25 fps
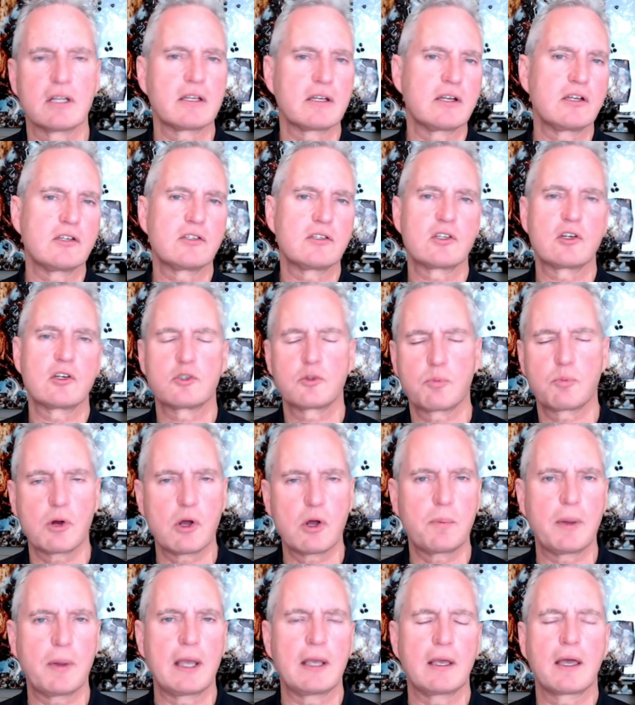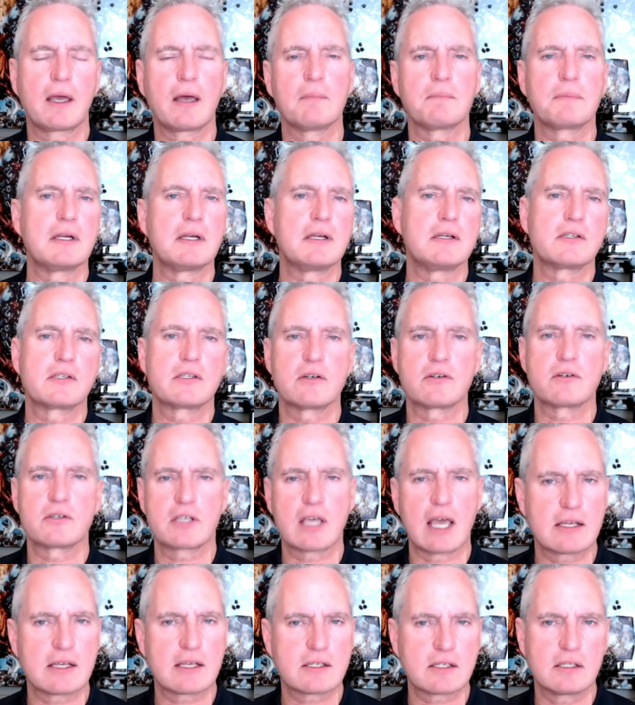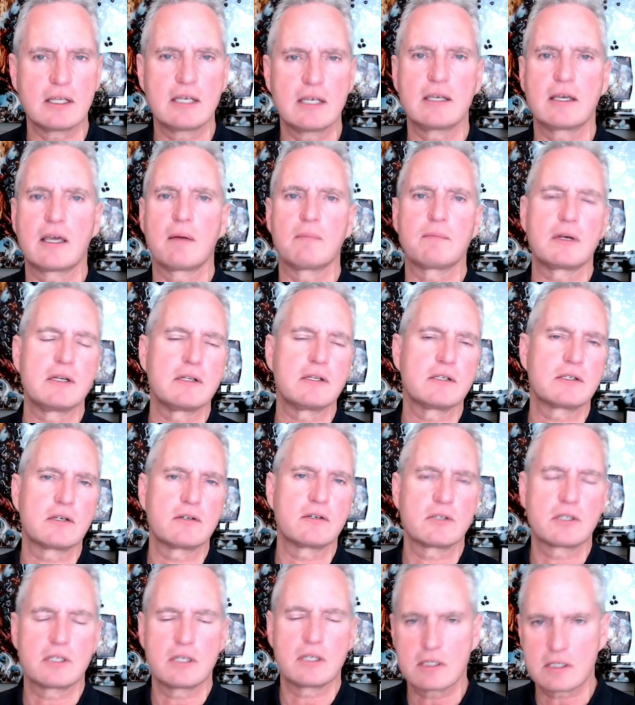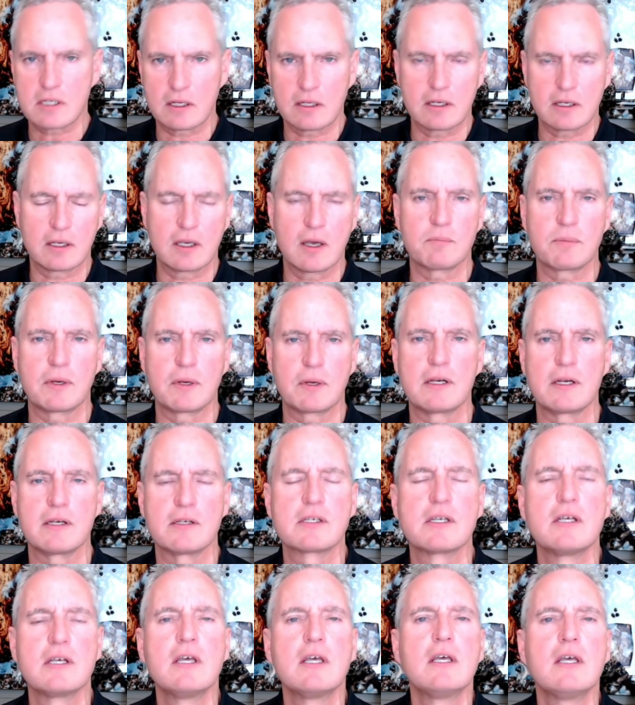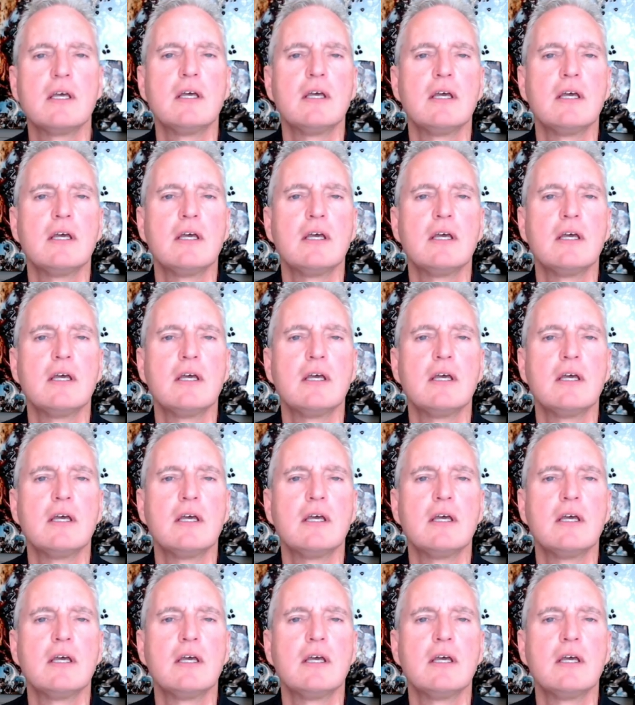utilities, there's propane companies, there's gasoline companies, there's distillate companies.